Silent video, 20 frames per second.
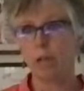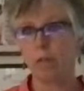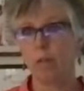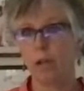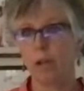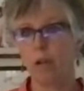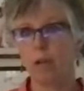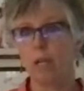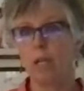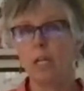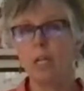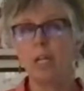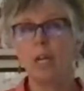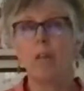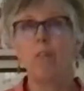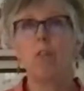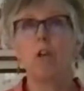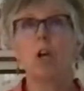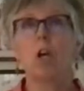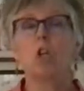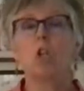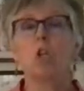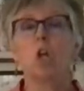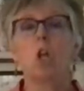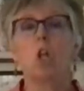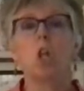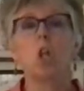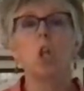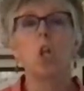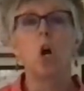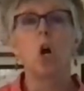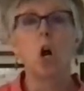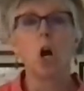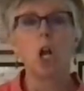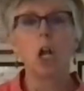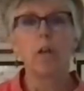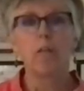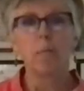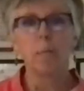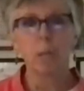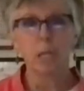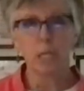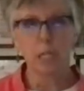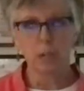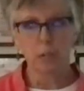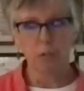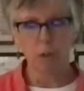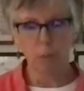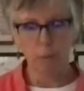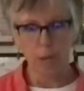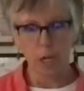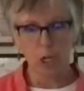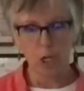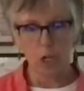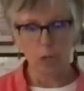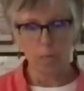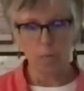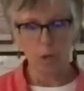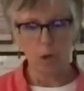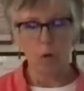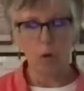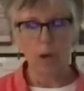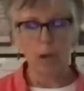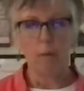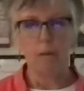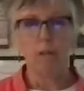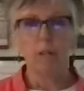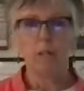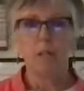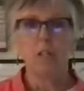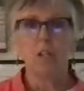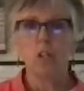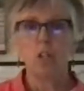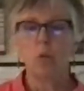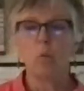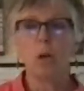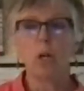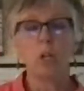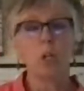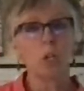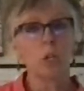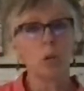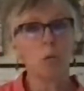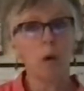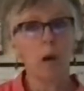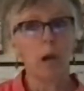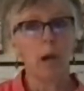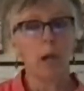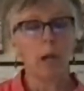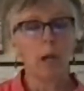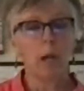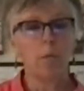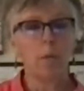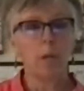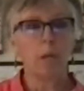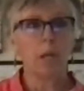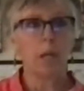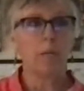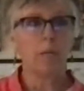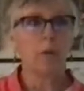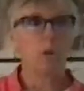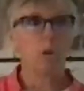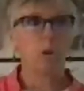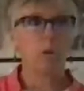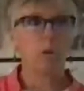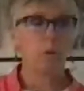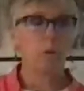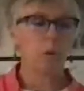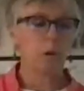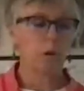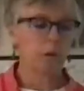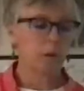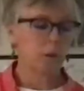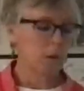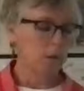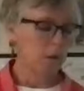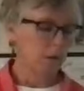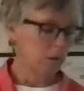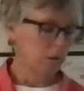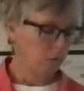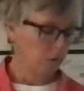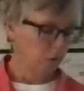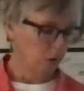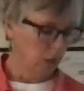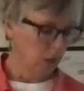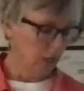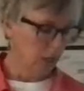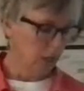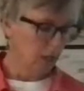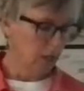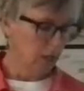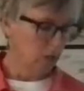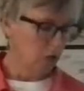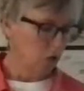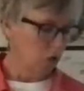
out there, and there's a lot of misinformation. Okay, so while she's quiet, I'm going to give her another one for staying on the